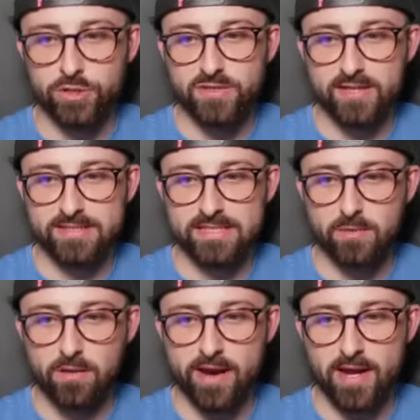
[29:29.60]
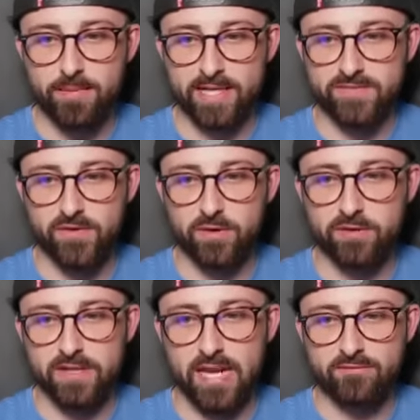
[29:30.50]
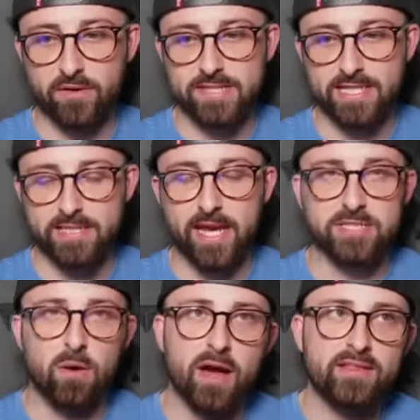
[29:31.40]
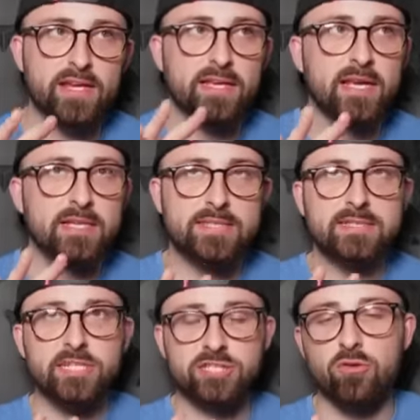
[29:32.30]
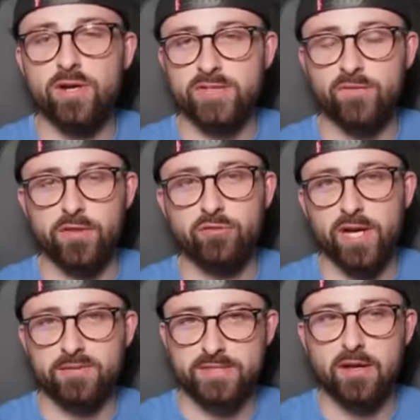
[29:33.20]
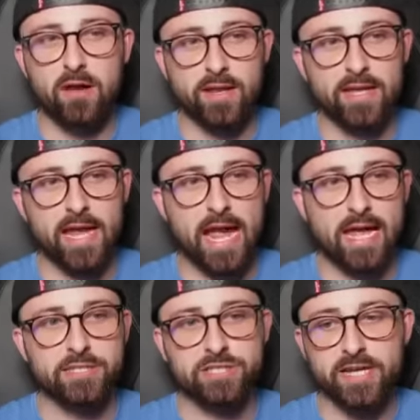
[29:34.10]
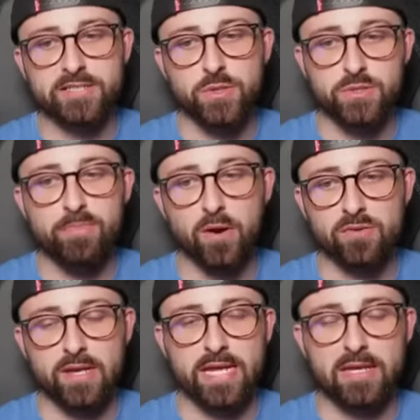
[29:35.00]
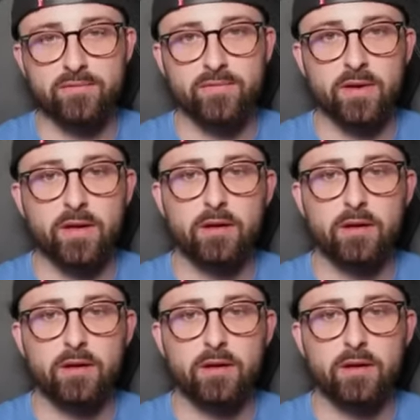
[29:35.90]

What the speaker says: What do you think City will line up as? Foden on the left rotated. Yeah, so I think City's strongest front 3 of Sterling and Jesus both leave.